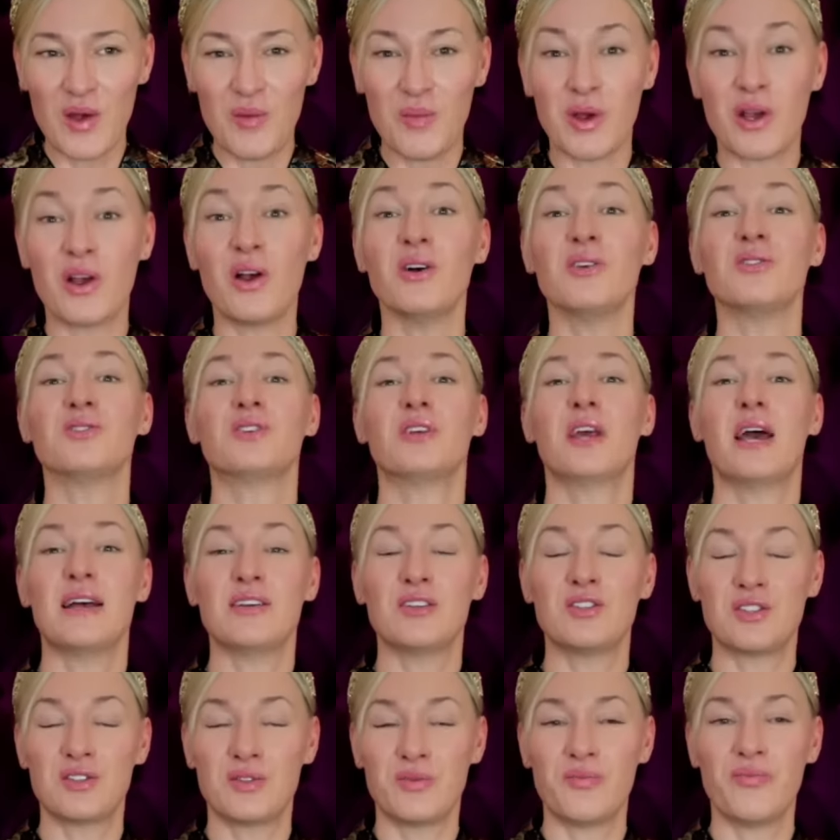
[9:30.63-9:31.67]
Because,
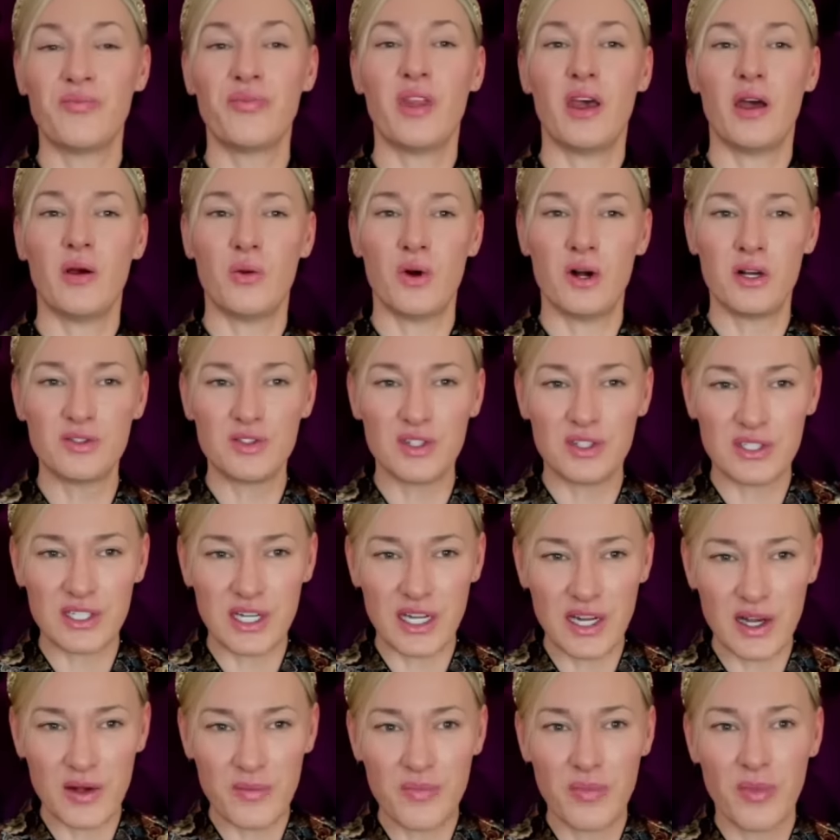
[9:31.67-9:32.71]
yes, there was a
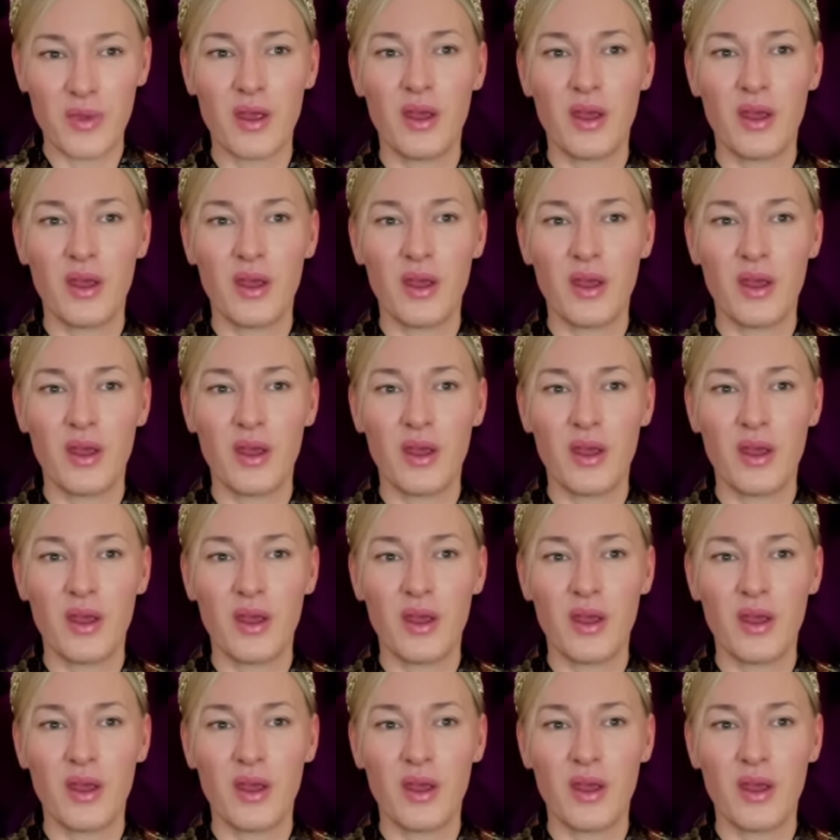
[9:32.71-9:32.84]
dinner,